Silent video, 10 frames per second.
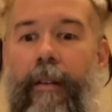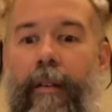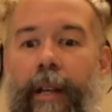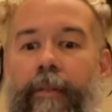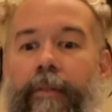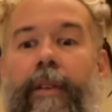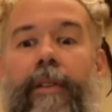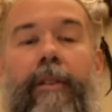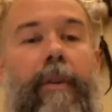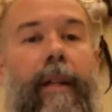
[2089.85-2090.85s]
Even
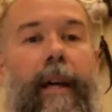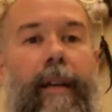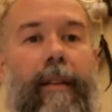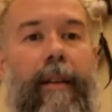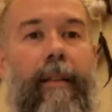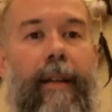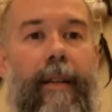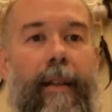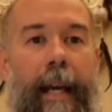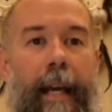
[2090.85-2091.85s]
things that we like, they
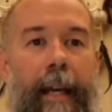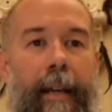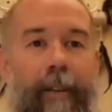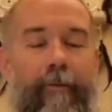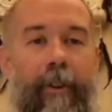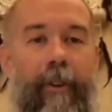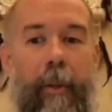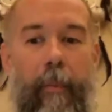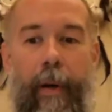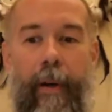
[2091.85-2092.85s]
decay, they fall
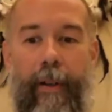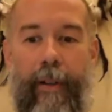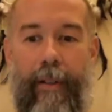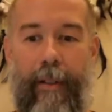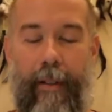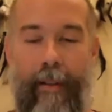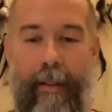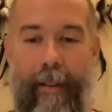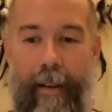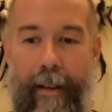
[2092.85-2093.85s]
apart.
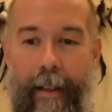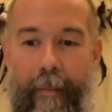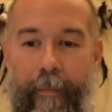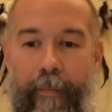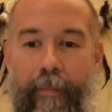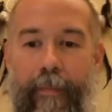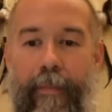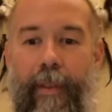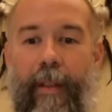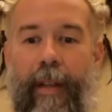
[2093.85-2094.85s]
And
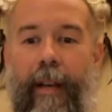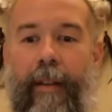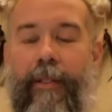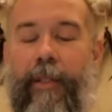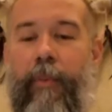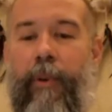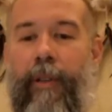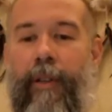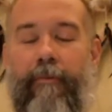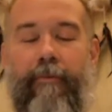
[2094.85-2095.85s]
to put
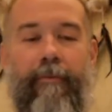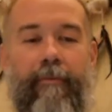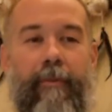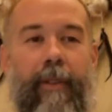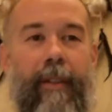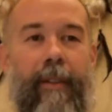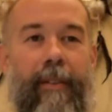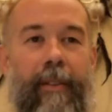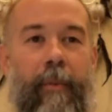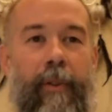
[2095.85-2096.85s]
it
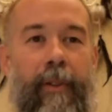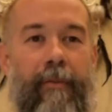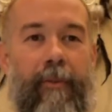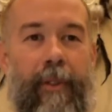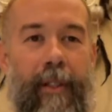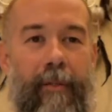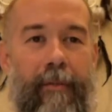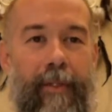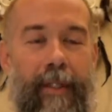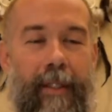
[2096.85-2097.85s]
really
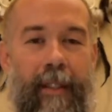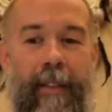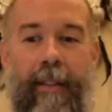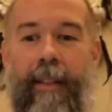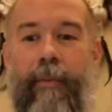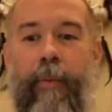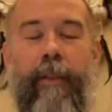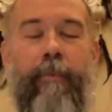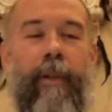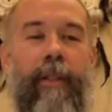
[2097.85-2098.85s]
succinctly,
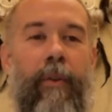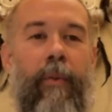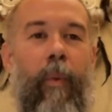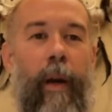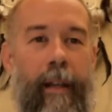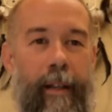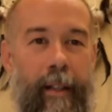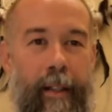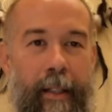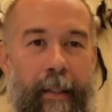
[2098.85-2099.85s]
we don't
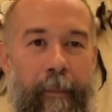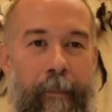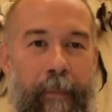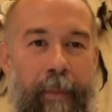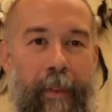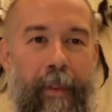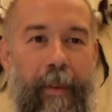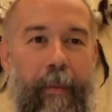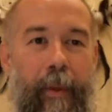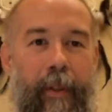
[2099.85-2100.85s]
win.
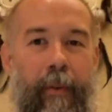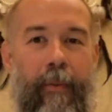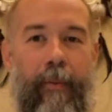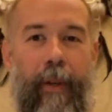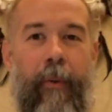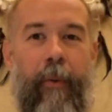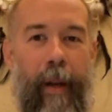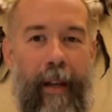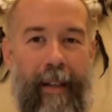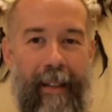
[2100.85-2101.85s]
We don't
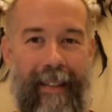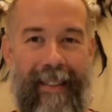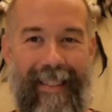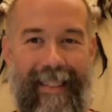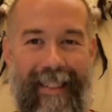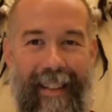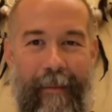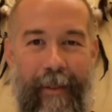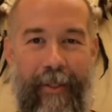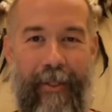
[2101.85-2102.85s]
win.
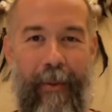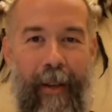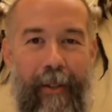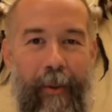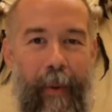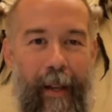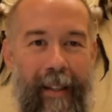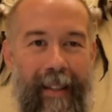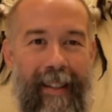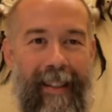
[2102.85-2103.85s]
There's no way to win.